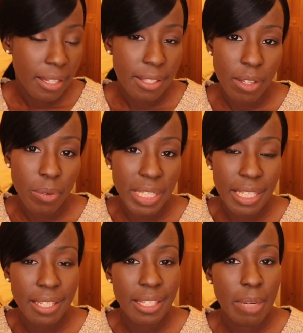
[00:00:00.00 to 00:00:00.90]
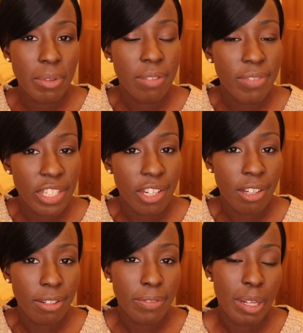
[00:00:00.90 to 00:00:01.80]
So we did the same with the
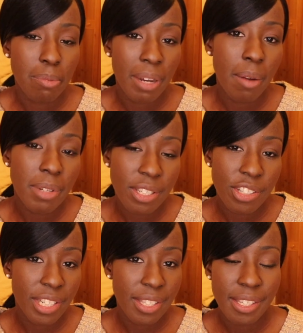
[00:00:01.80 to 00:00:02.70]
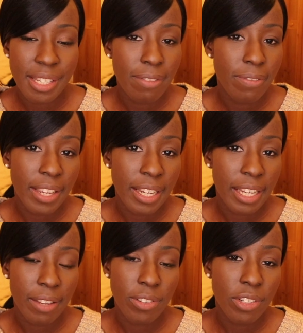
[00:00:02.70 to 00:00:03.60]
videographer, but I would suggest the same thing.
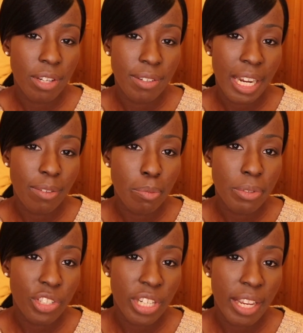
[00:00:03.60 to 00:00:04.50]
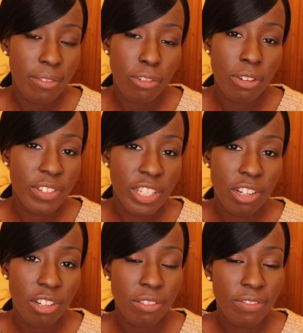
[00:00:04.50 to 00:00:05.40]
If you don't have a budget for a
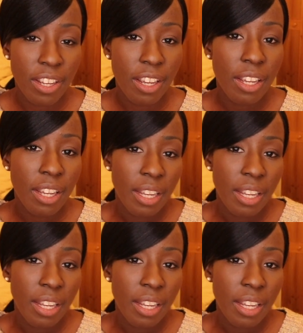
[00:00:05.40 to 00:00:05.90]
videographer,